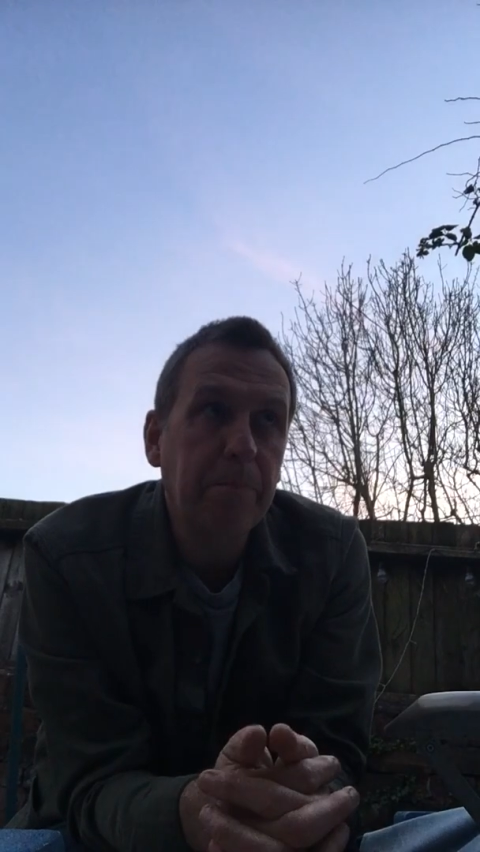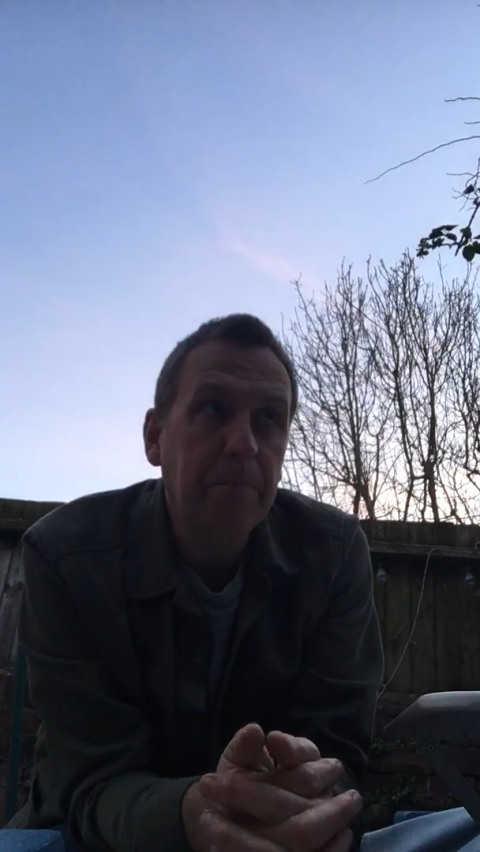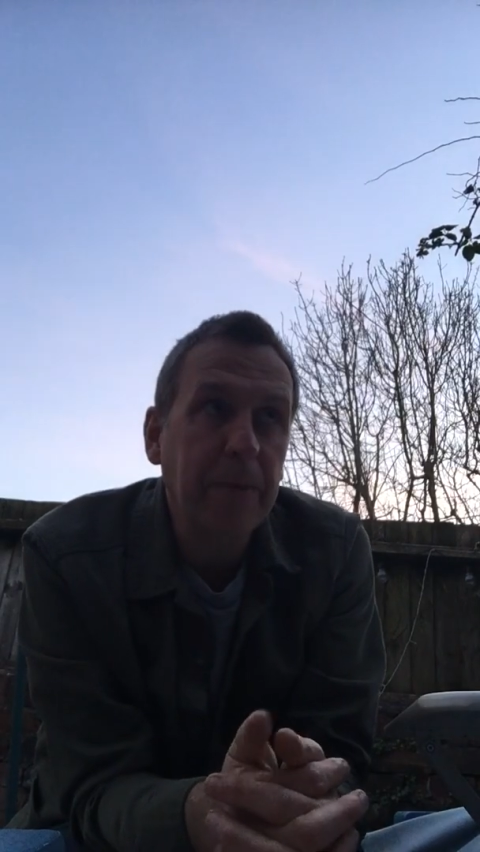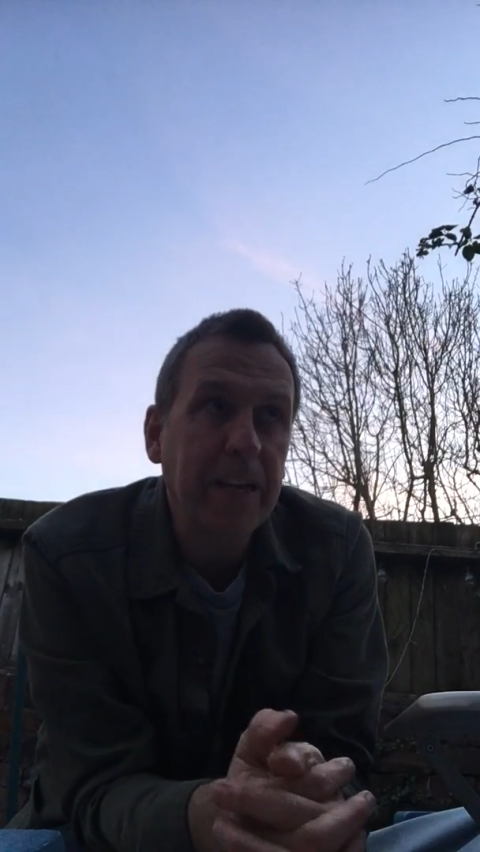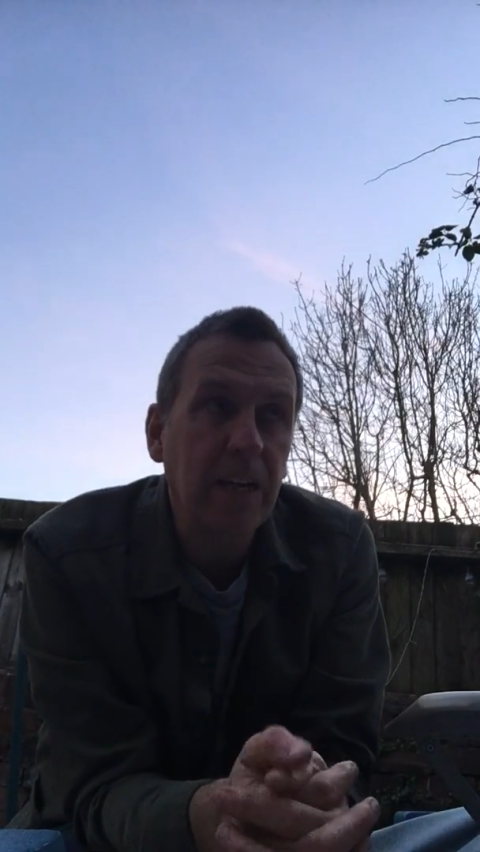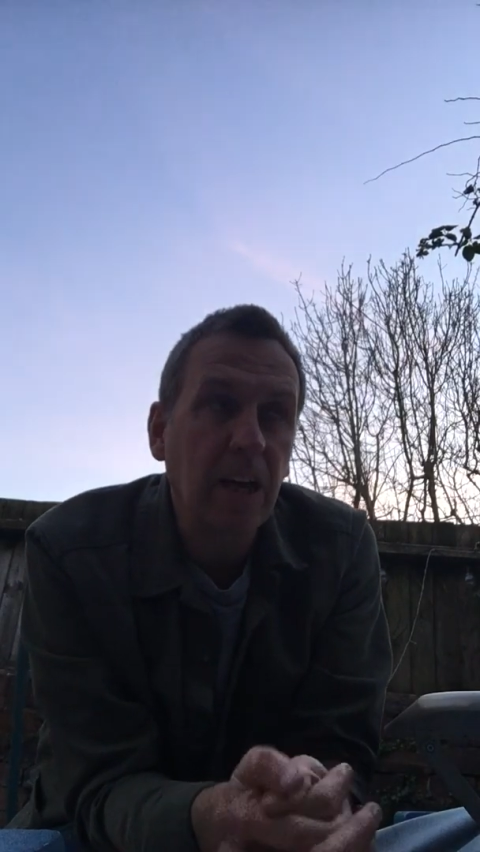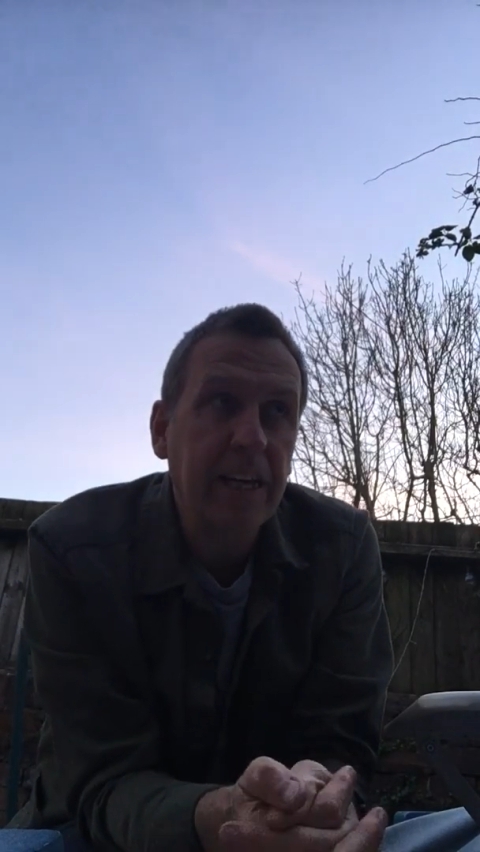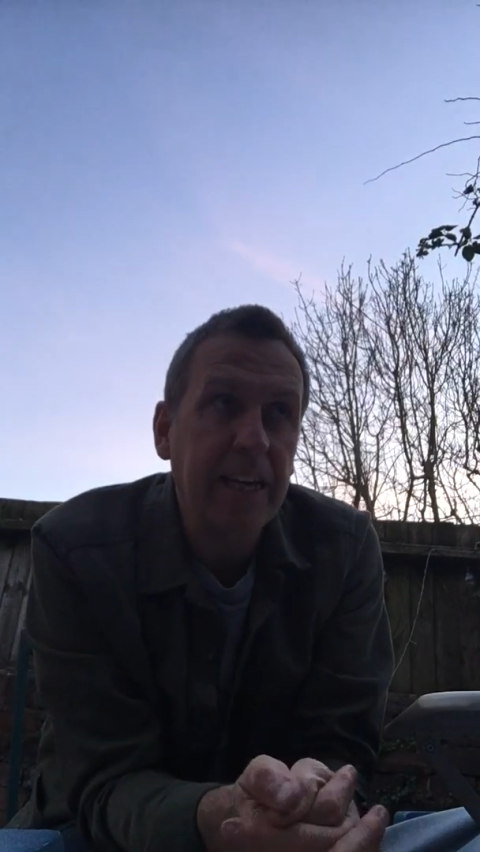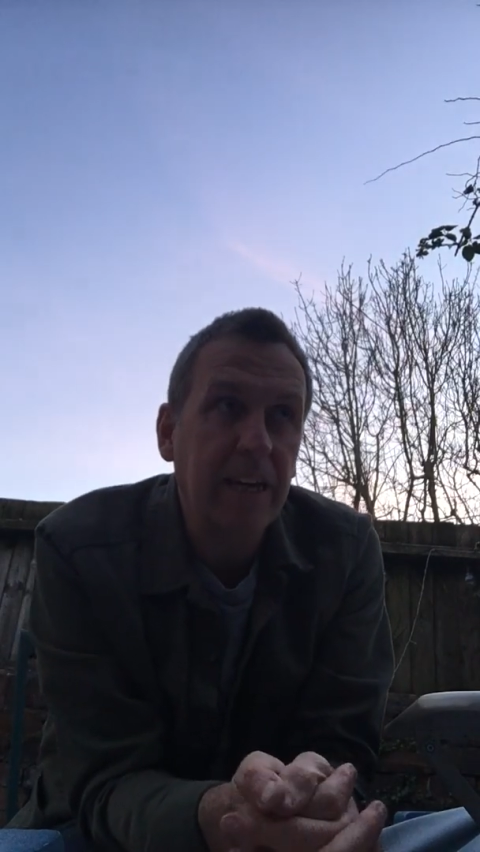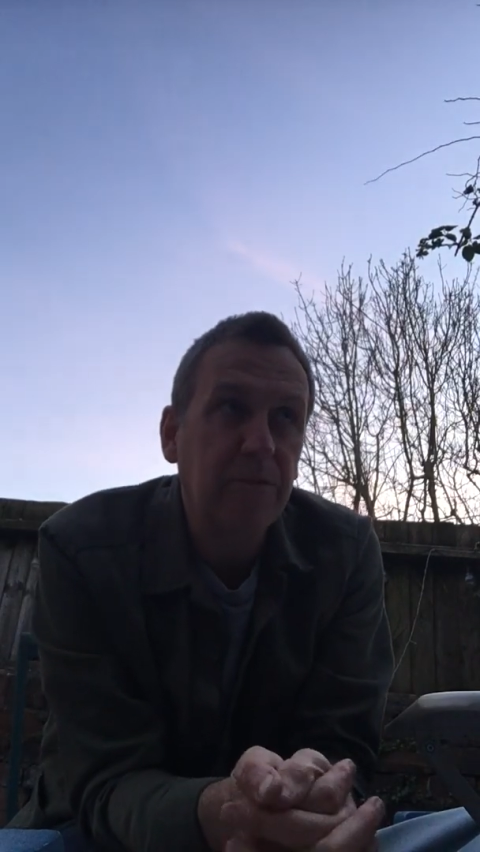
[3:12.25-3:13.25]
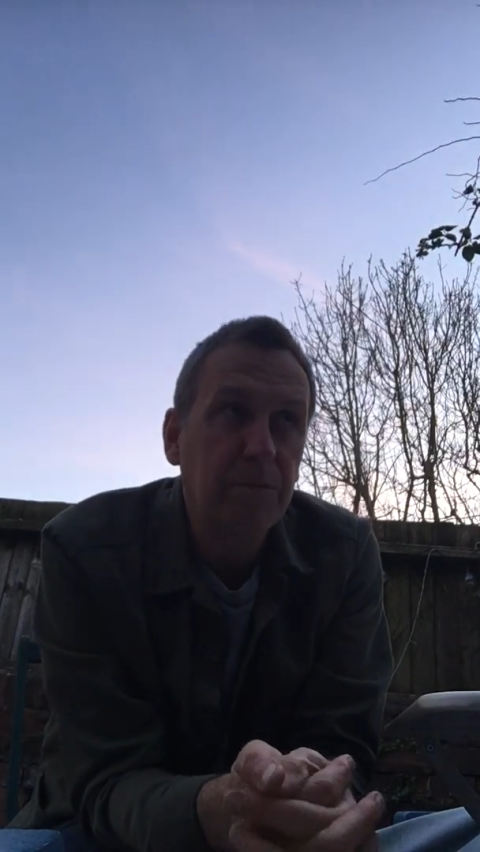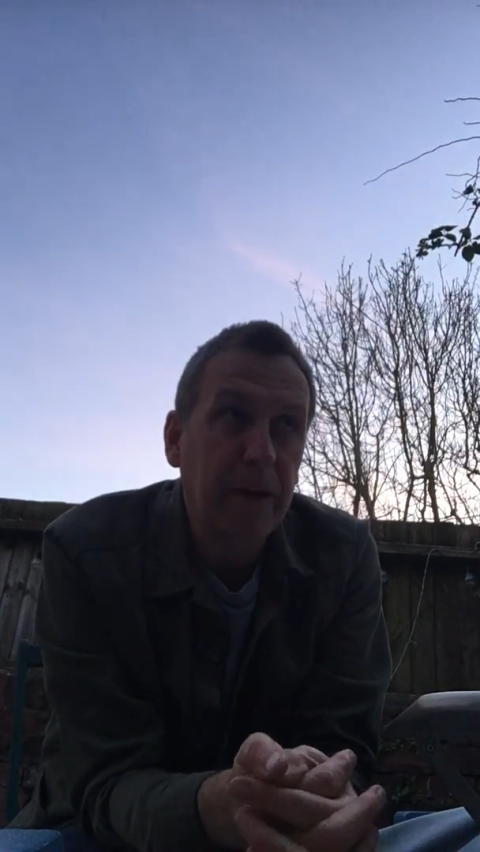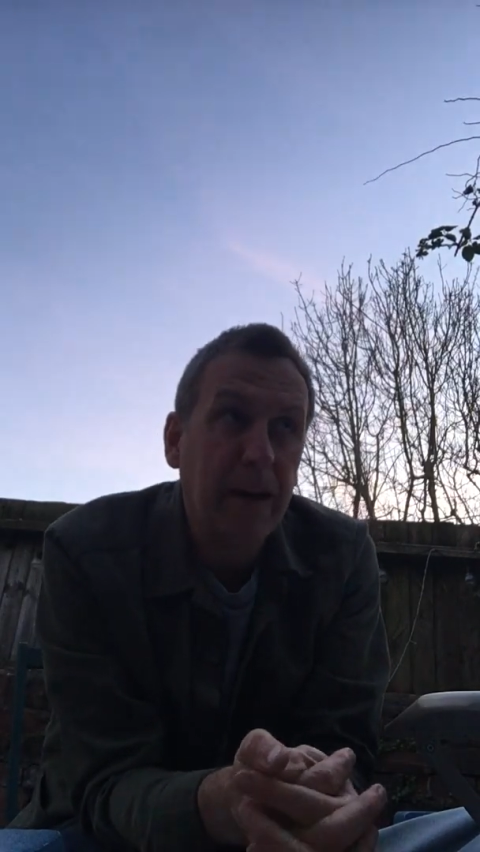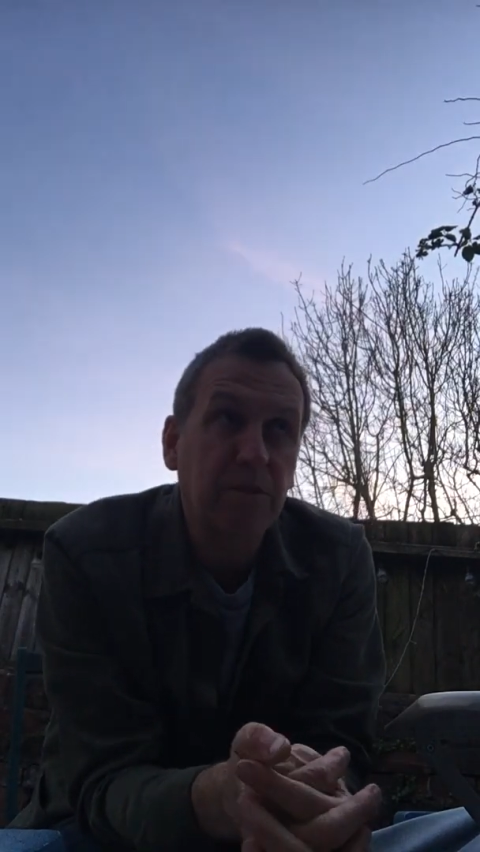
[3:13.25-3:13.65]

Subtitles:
being lucky enough to be able